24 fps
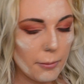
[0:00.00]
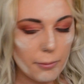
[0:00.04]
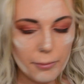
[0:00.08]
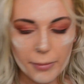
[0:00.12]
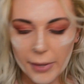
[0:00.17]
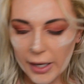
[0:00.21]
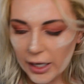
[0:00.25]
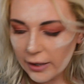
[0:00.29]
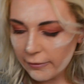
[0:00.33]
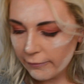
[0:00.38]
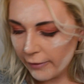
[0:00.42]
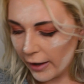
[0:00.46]

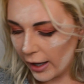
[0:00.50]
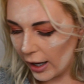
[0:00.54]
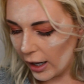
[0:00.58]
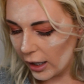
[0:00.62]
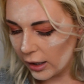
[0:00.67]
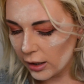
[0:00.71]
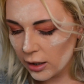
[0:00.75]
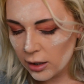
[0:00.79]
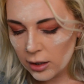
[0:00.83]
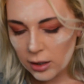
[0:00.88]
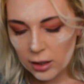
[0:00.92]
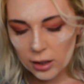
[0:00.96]
Big
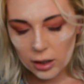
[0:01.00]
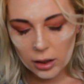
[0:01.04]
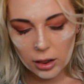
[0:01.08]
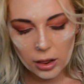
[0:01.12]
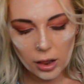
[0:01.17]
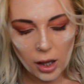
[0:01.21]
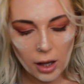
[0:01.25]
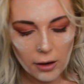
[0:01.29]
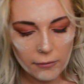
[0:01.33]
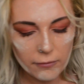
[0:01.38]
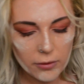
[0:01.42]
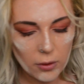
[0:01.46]
fan.
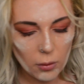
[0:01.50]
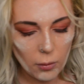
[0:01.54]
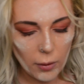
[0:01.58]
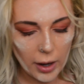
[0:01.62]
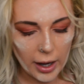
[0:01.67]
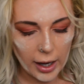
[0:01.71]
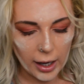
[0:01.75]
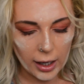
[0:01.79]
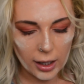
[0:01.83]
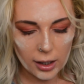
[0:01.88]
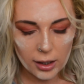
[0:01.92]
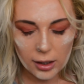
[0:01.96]
Love the
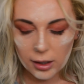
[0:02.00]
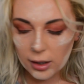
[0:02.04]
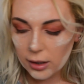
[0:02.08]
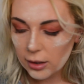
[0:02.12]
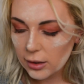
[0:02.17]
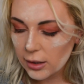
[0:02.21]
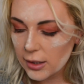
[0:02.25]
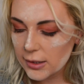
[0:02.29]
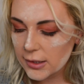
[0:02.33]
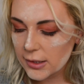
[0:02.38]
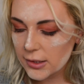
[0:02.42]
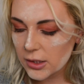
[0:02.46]
way
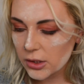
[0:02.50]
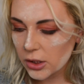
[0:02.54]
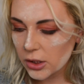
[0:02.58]
this is